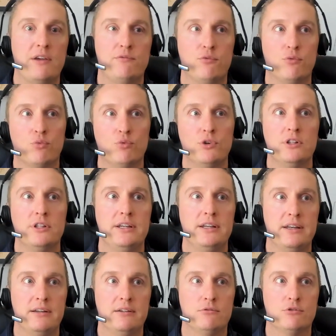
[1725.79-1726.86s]
really
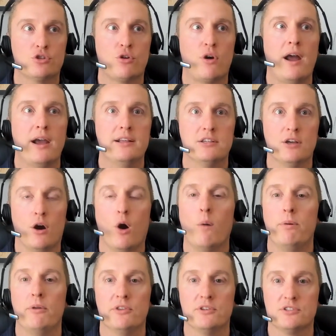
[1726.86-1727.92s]
tried to
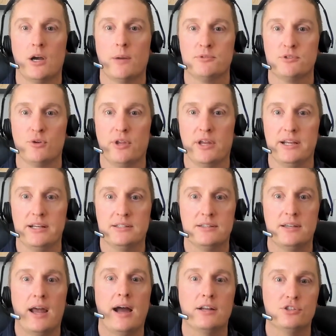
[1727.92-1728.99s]
open this up so that it's
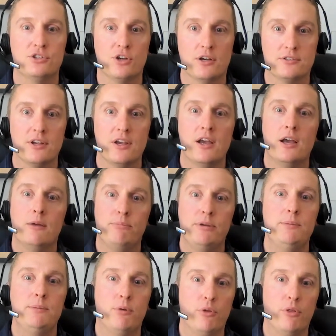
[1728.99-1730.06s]
not just
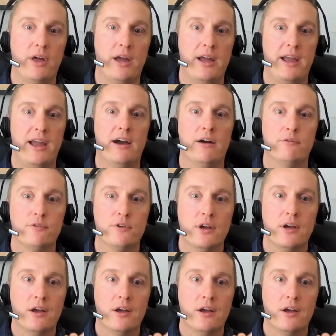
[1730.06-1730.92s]
people that have